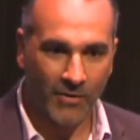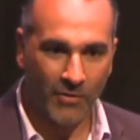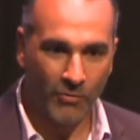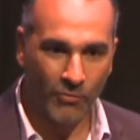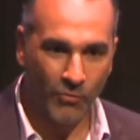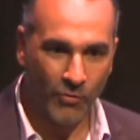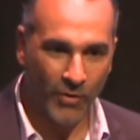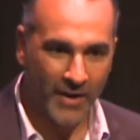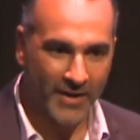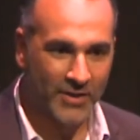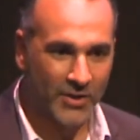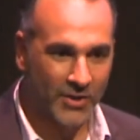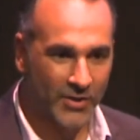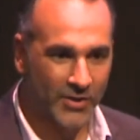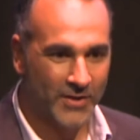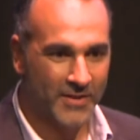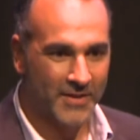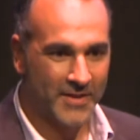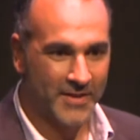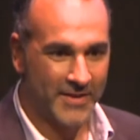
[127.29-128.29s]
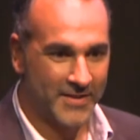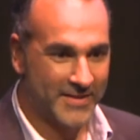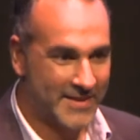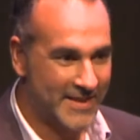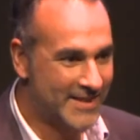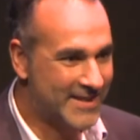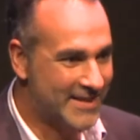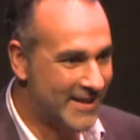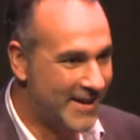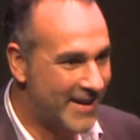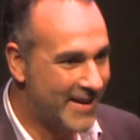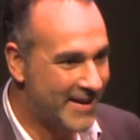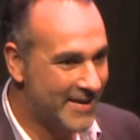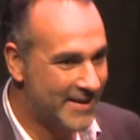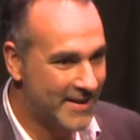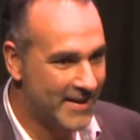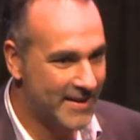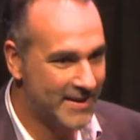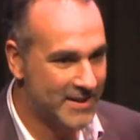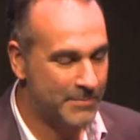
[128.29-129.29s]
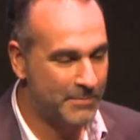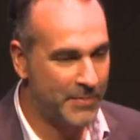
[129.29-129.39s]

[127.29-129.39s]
what design is,